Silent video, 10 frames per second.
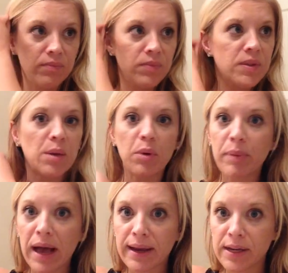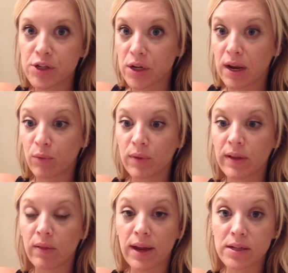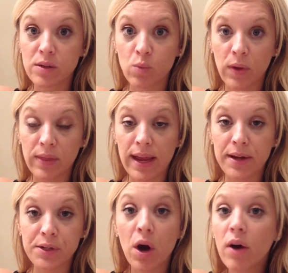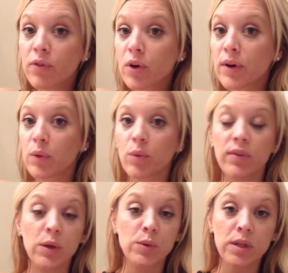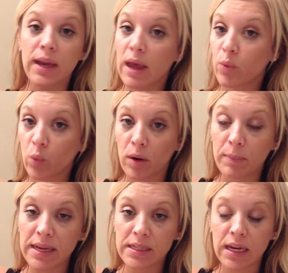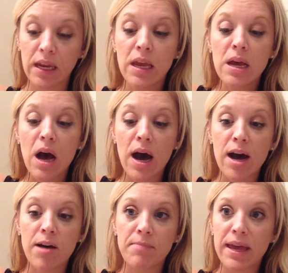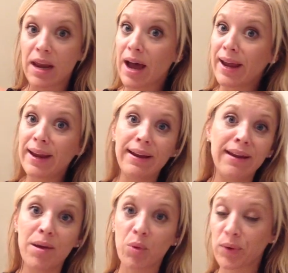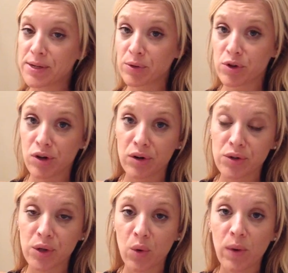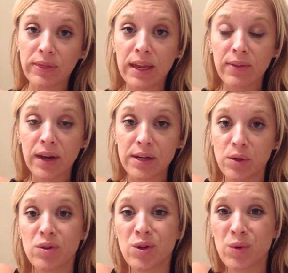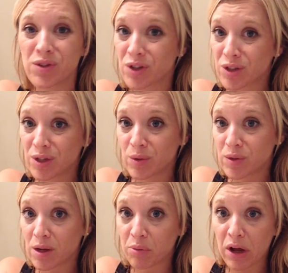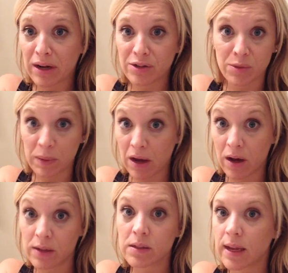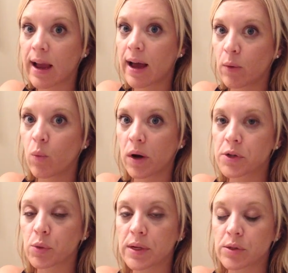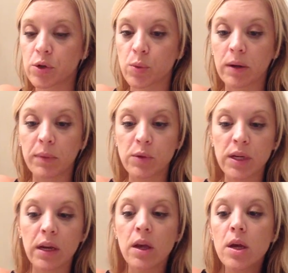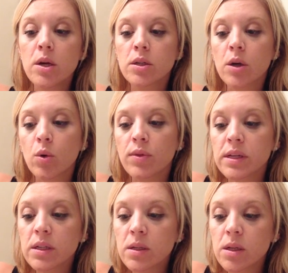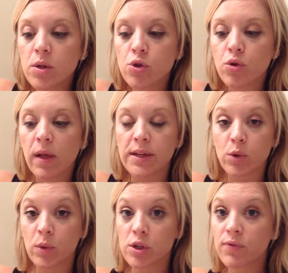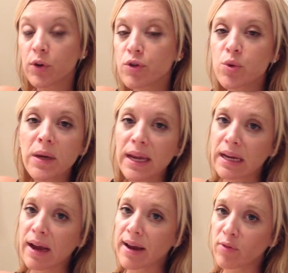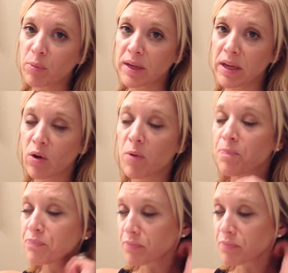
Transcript: separate package, and I really liked what they had to offer, and the reviews again were amazing. And I am a researcher, so one thing that I don't do is just use a product just because. Like, I want to research what I'm using. So this is the neutralizer, which if you're doing any kind of a peel,